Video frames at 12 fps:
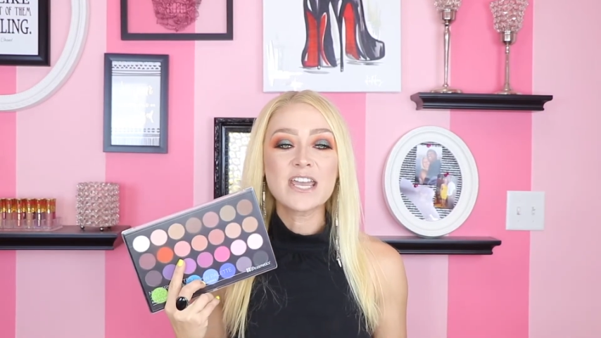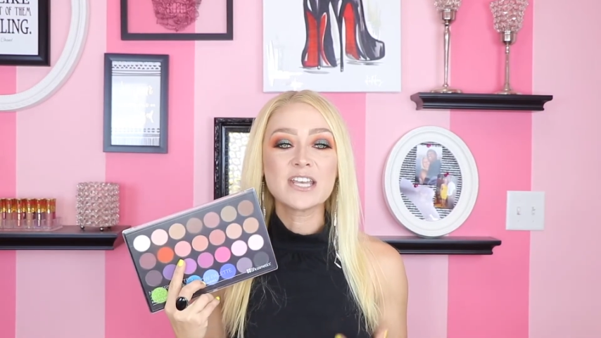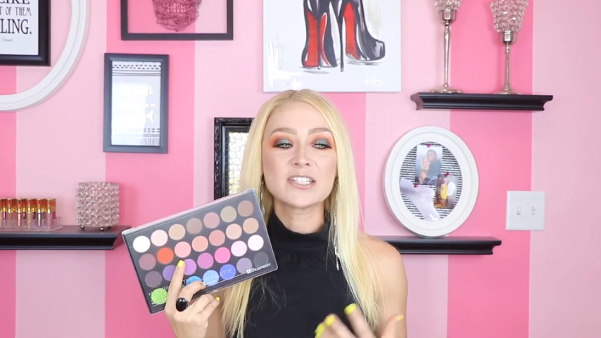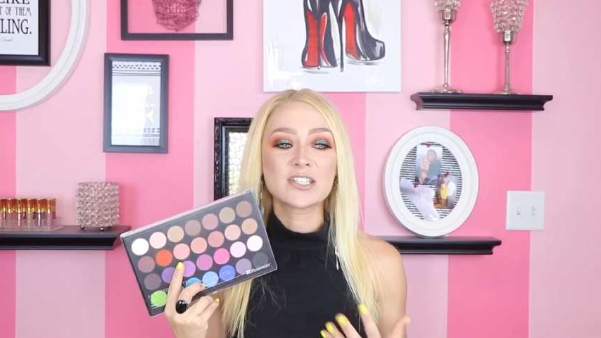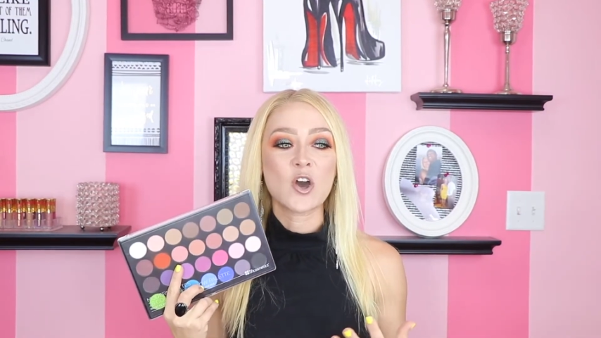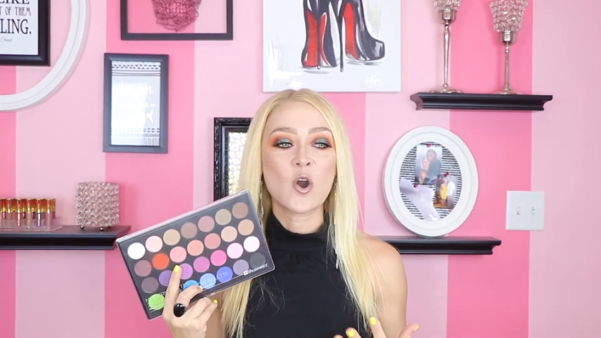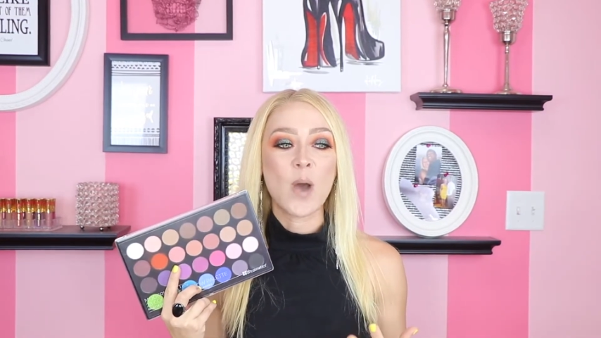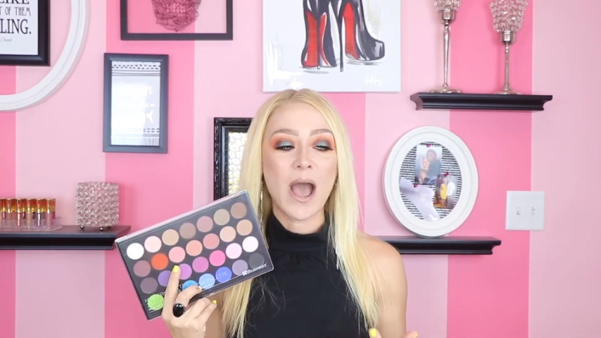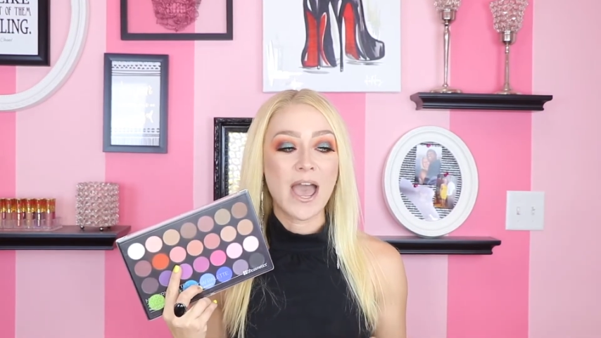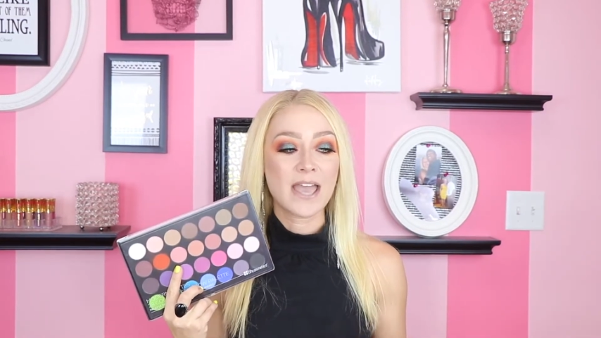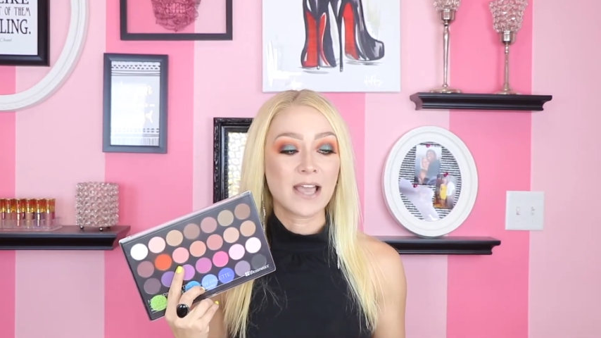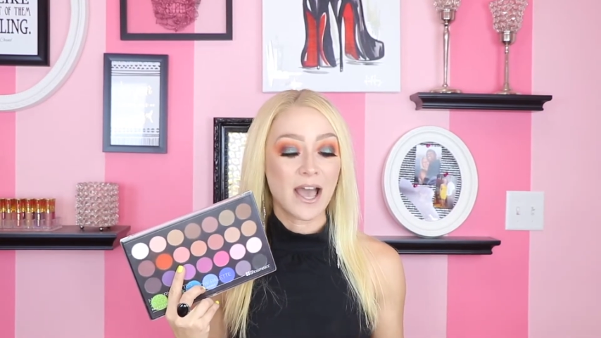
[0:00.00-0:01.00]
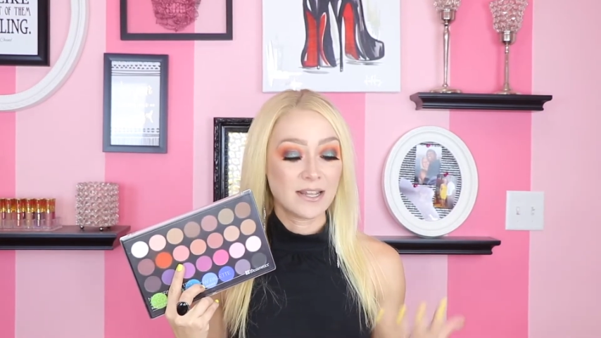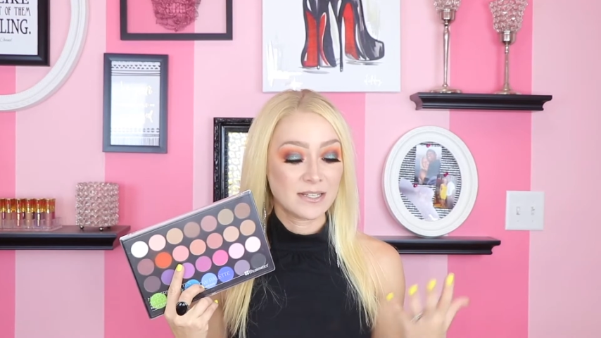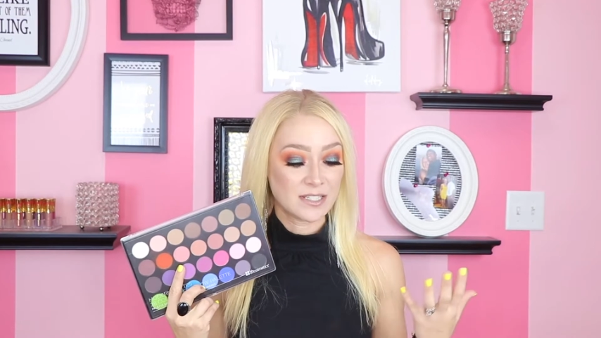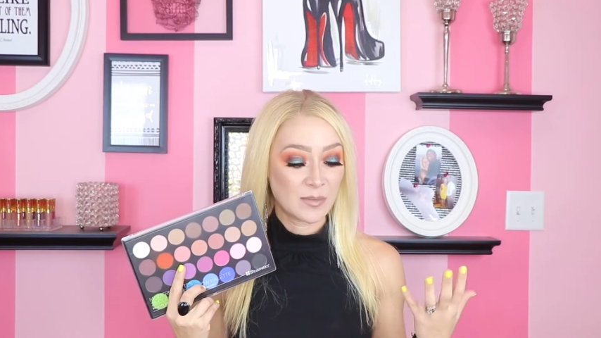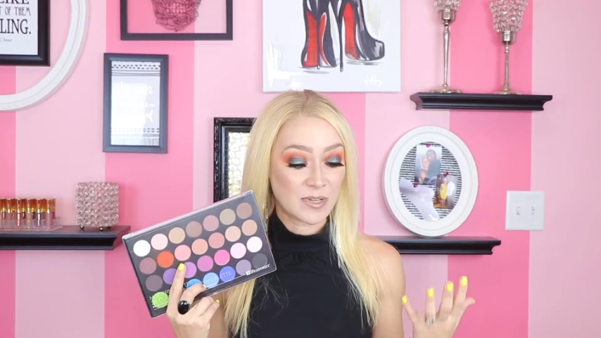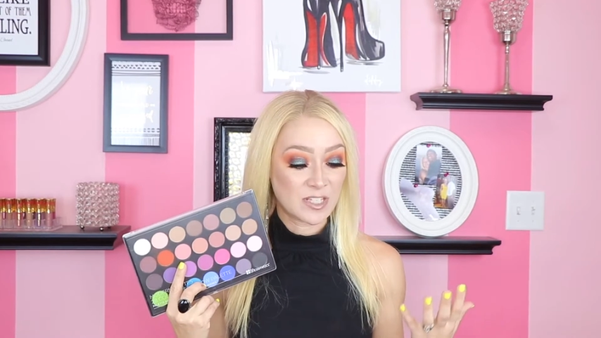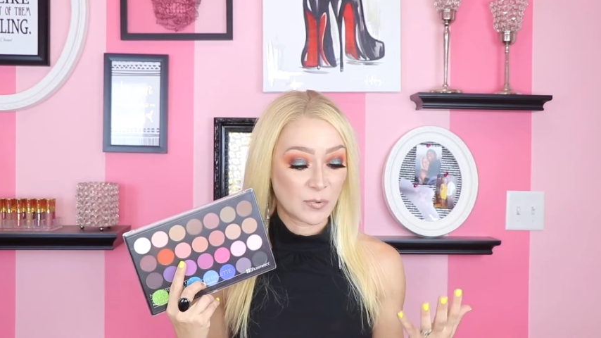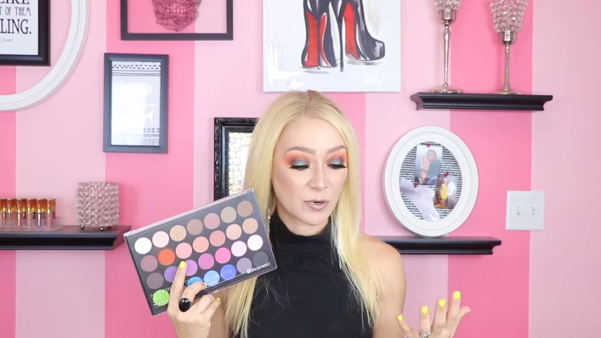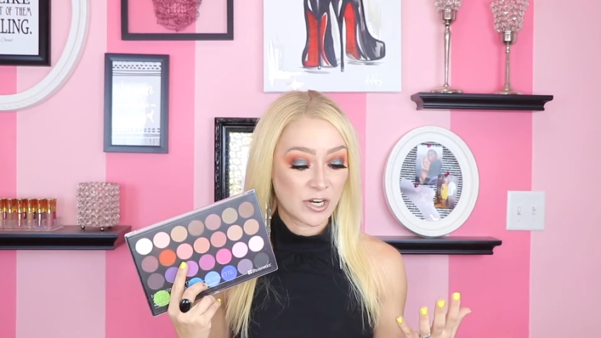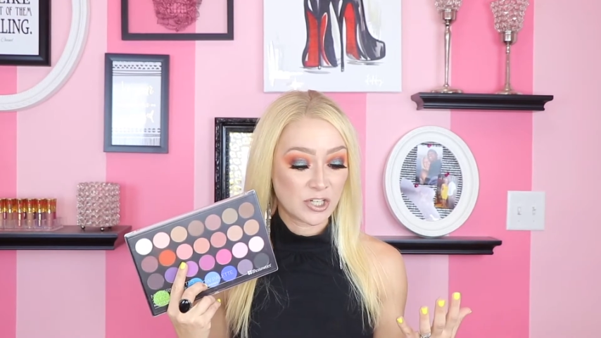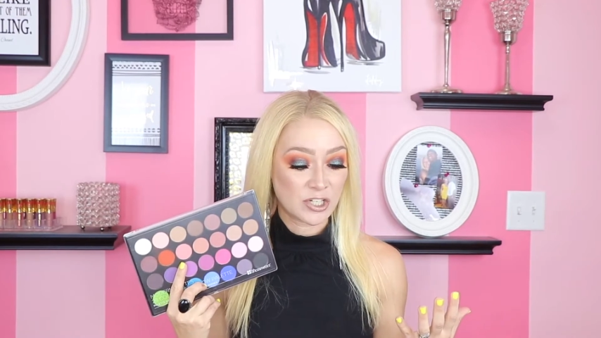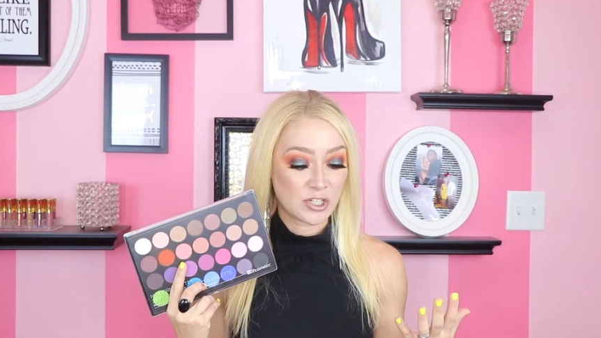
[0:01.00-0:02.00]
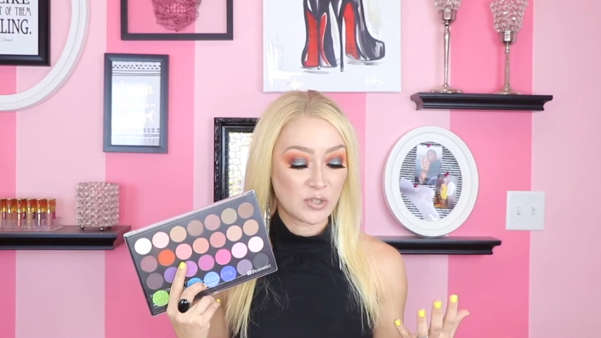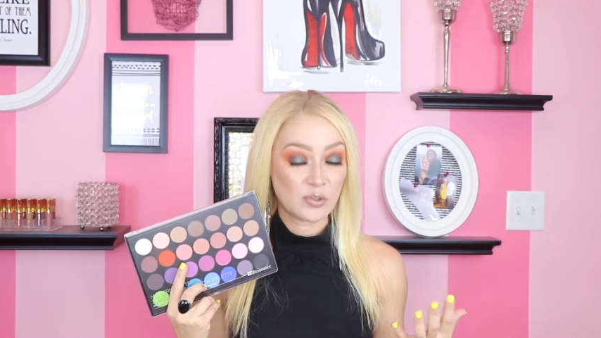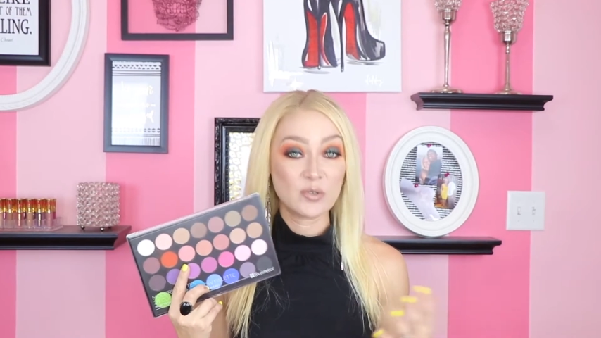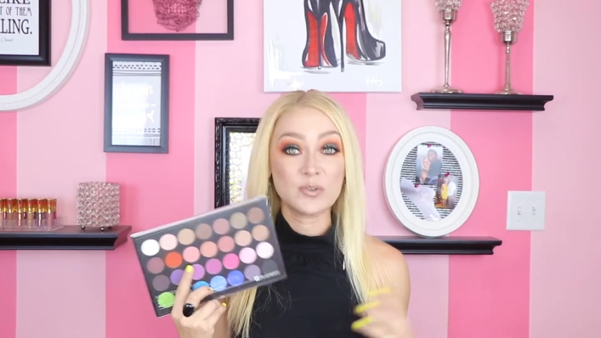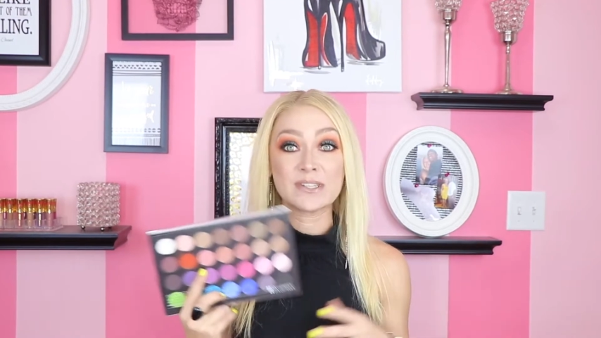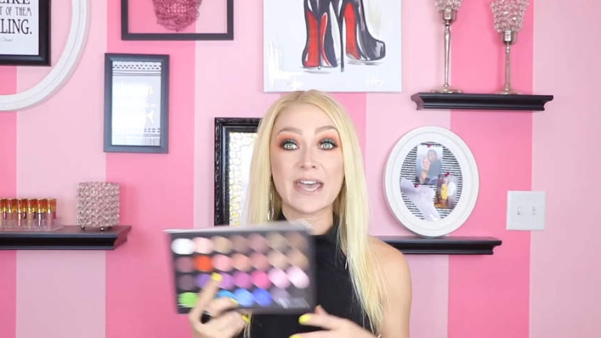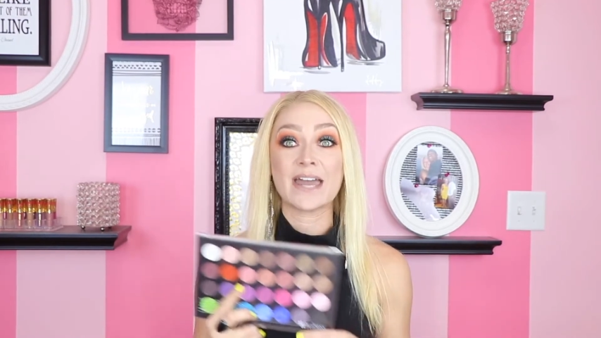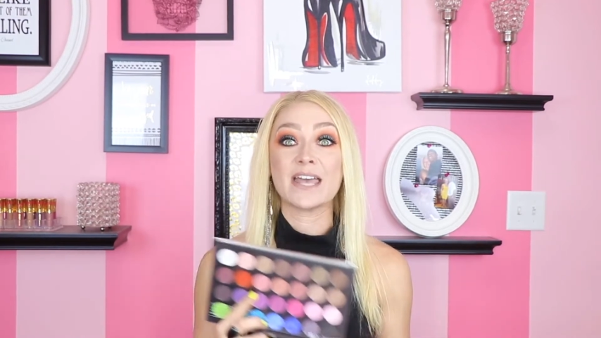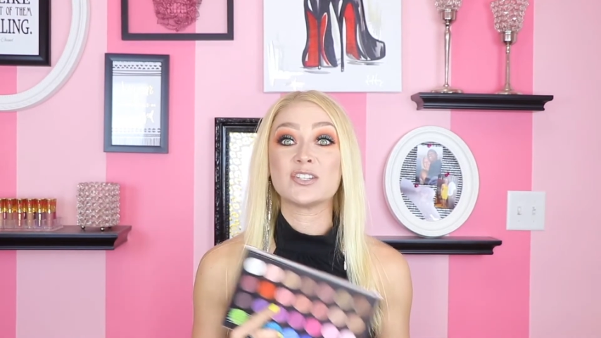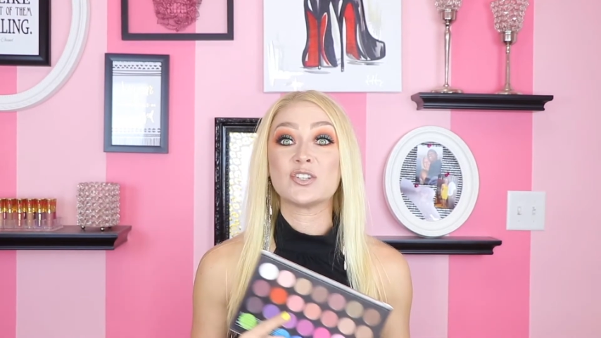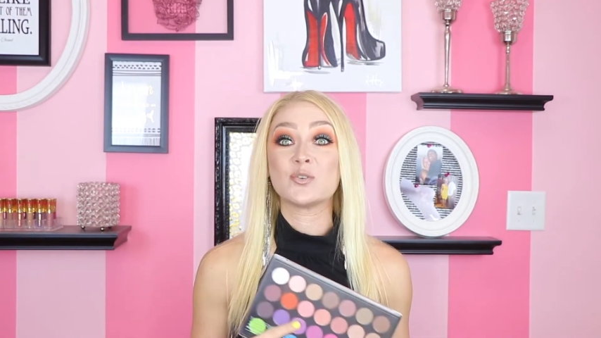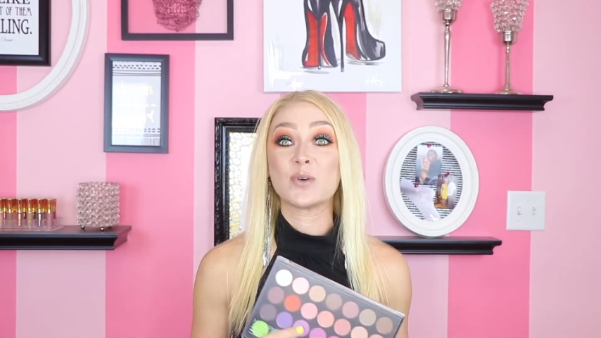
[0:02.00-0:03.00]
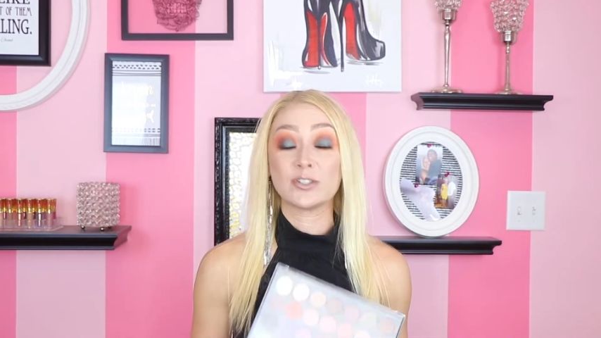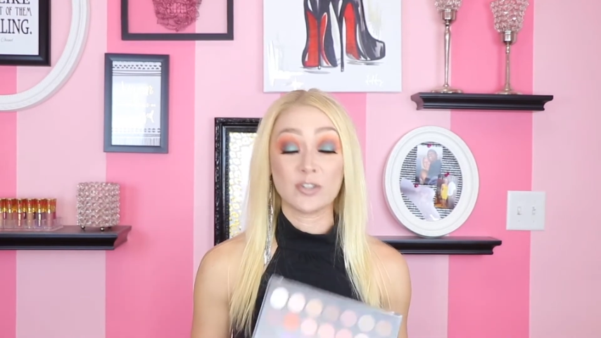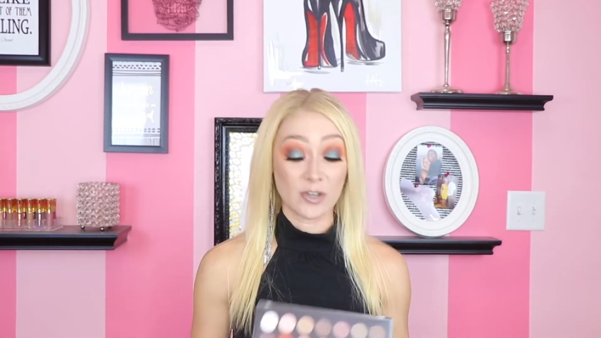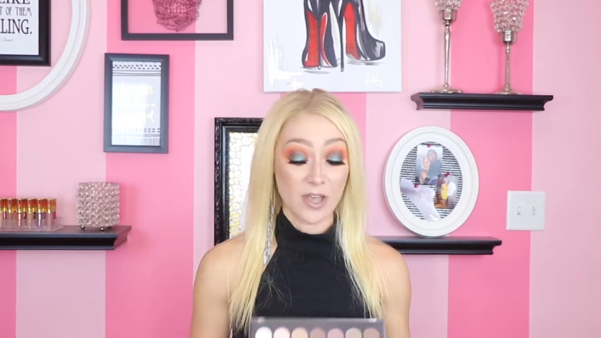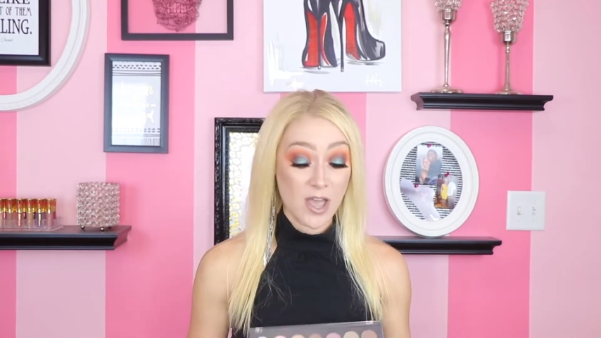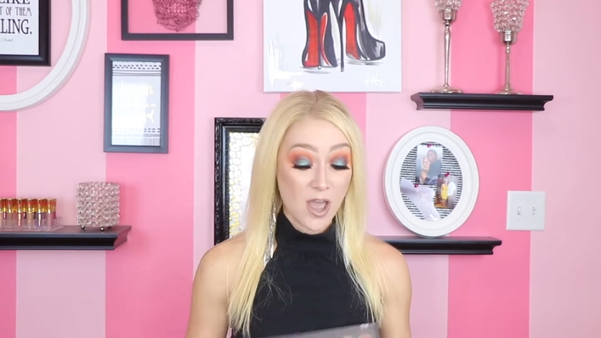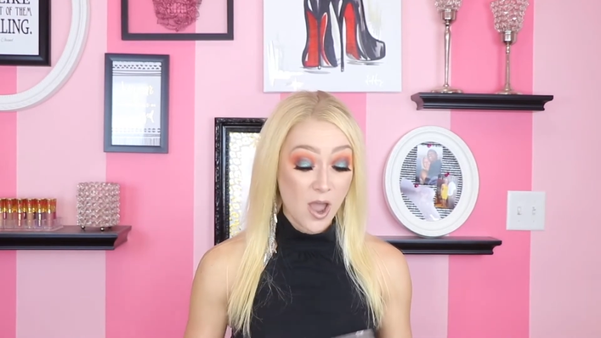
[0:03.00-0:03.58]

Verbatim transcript: So I gotten some inspiration to use that and to do a look